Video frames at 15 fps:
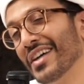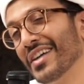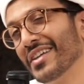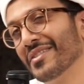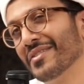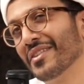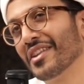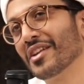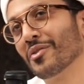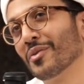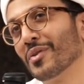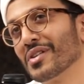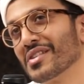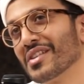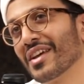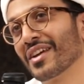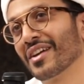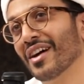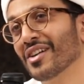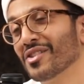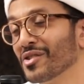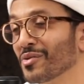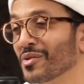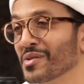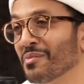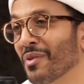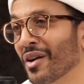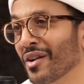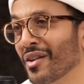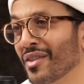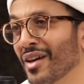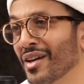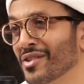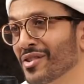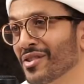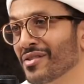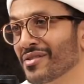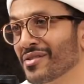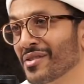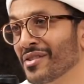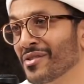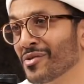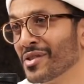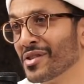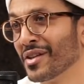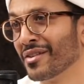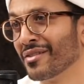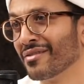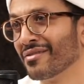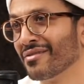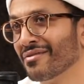I think it was Margaret Thatcher. It's interesting.